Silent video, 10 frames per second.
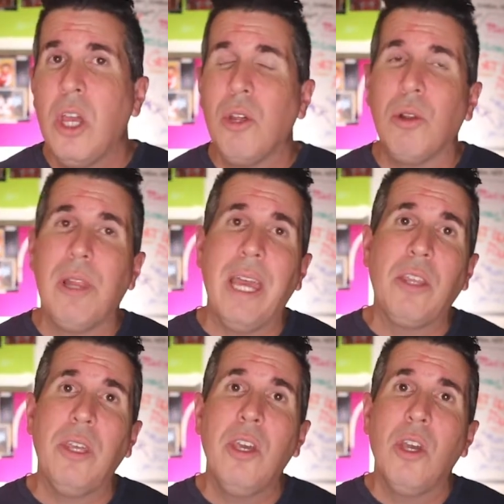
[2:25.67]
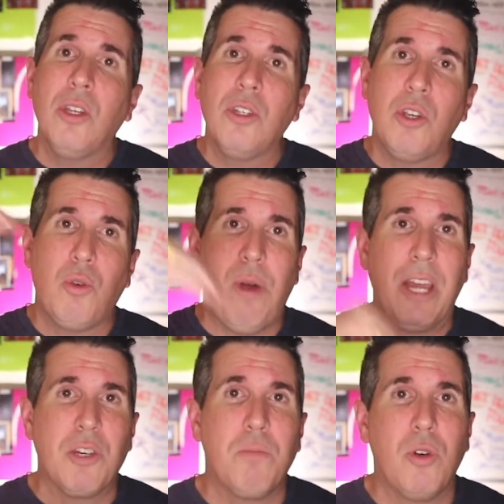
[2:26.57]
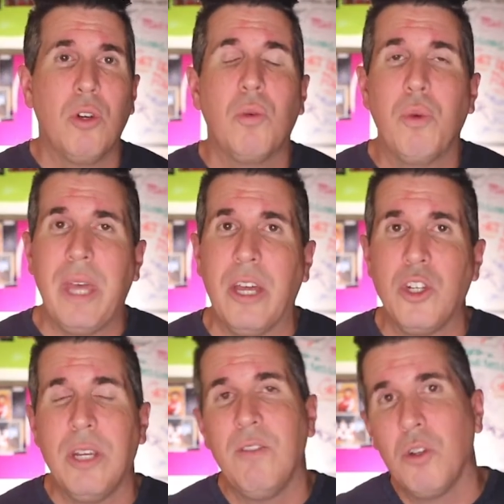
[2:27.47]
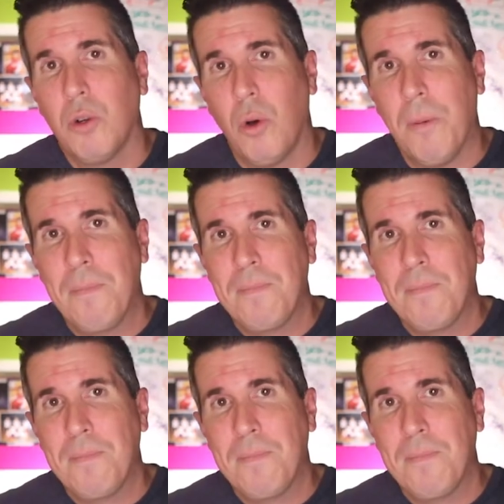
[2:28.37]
you're likely to crash and burn without achieving your goal.